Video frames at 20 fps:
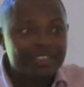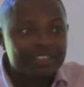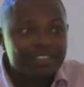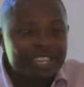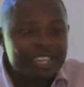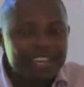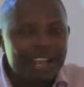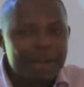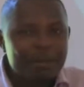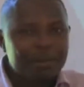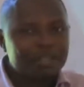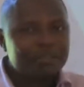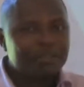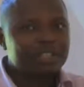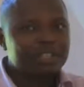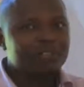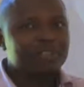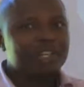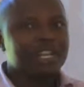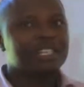think about
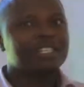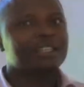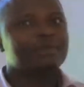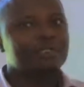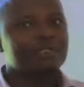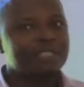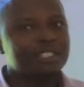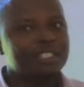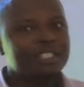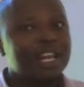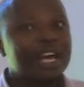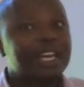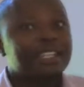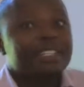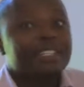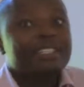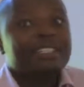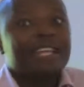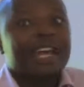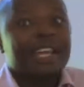what we learned about
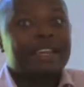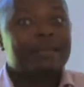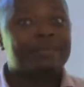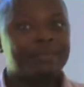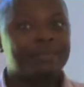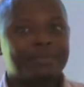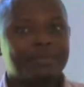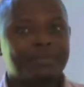last time.